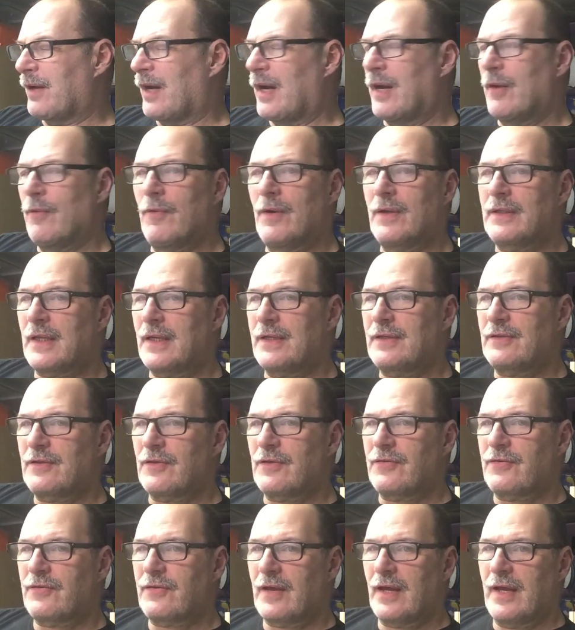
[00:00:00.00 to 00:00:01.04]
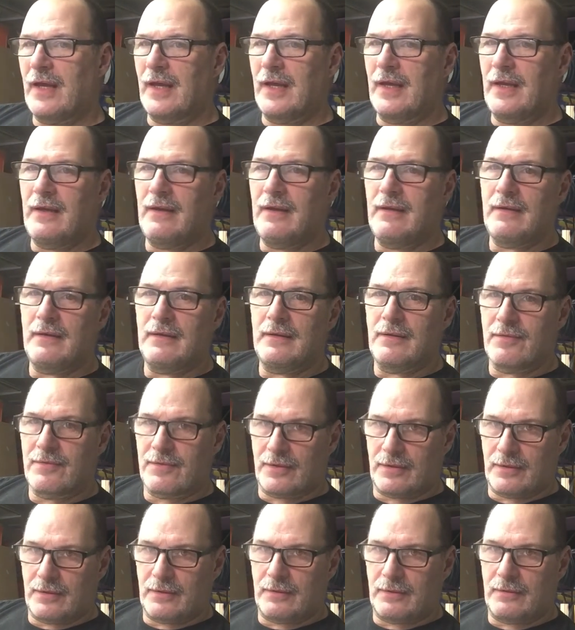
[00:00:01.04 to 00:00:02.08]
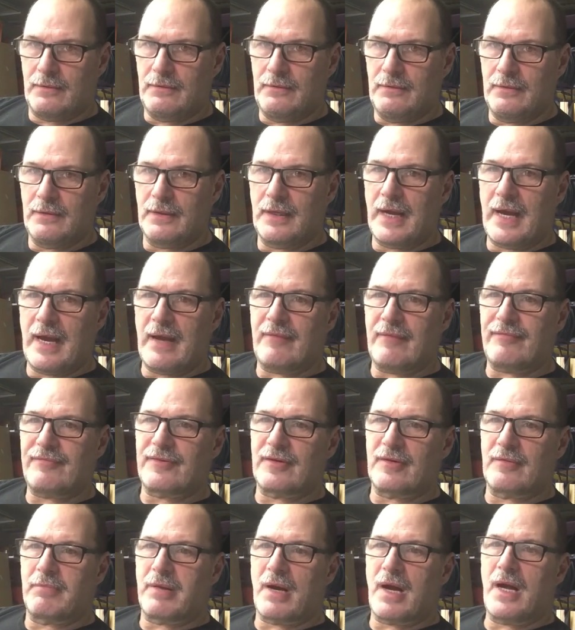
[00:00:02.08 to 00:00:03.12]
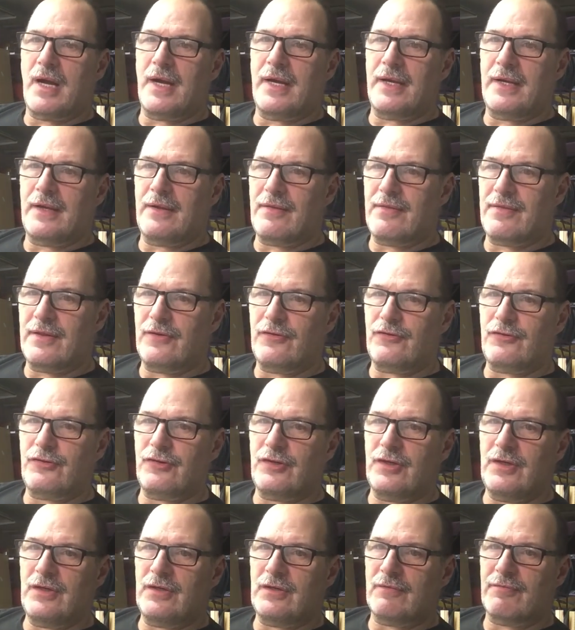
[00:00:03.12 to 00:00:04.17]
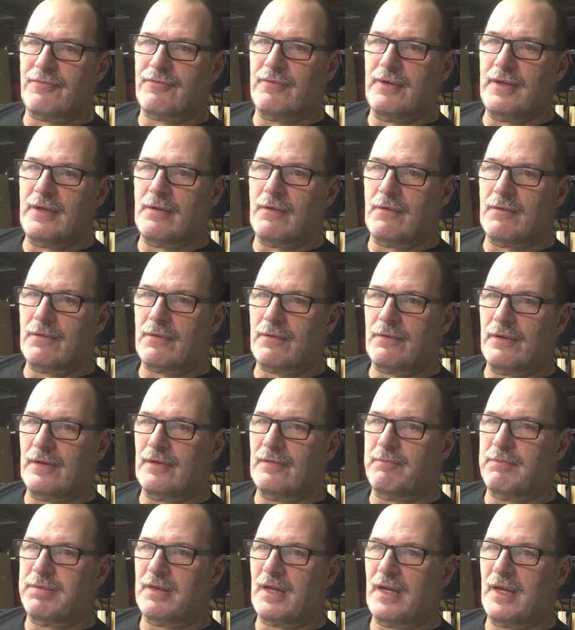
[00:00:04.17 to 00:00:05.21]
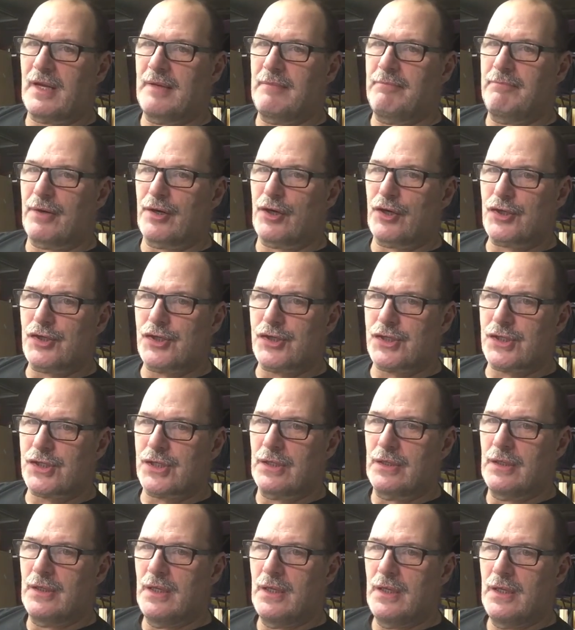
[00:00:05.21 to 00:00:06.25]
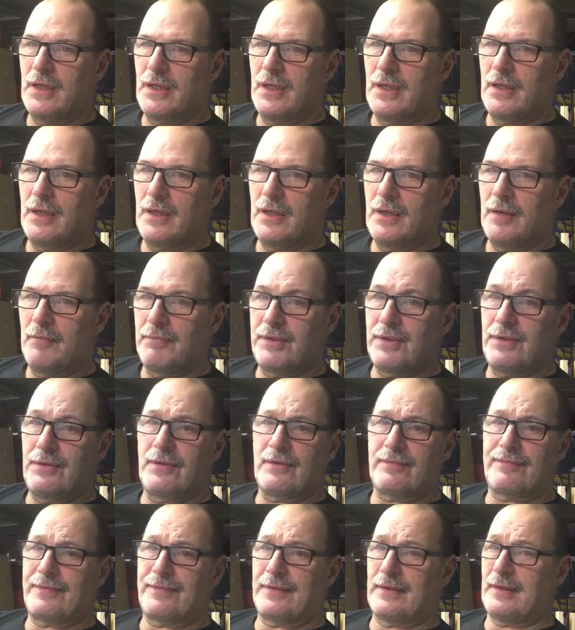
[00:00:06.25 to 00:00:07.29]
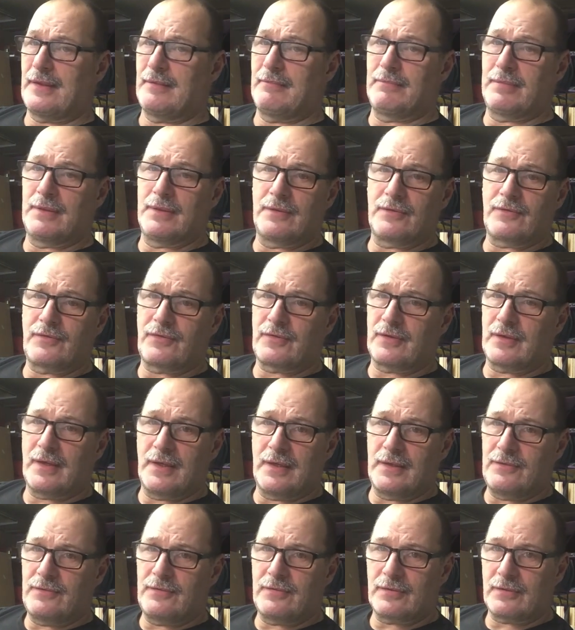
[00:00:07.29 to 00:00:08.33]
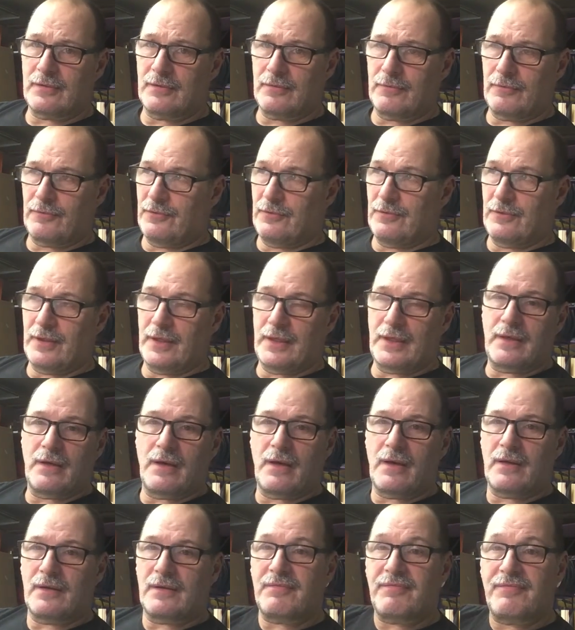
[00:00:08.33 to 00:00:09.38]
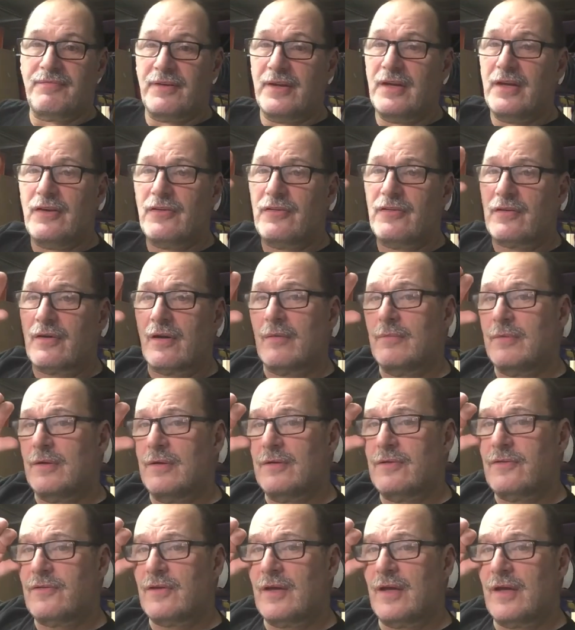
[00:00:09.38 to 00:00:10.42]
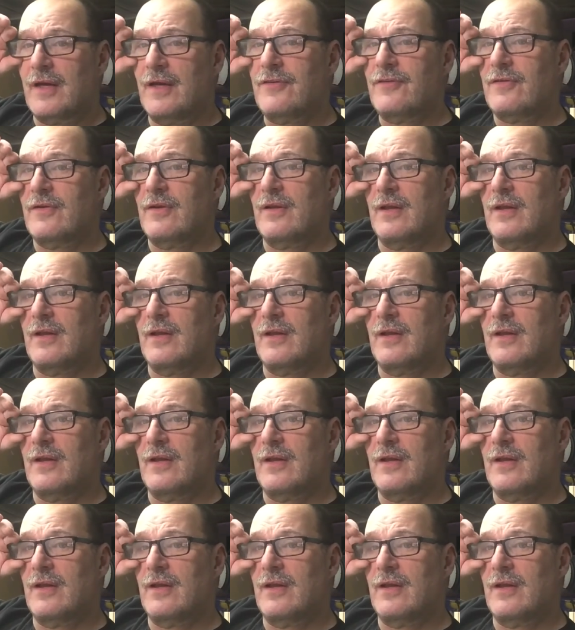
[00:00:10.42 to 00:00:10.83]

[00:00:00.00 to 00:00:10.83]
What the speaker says: would like to say, though, after buying this sheet of 3/4 inch ply birch, beautiful on both sides, or do they call it finished on both sides?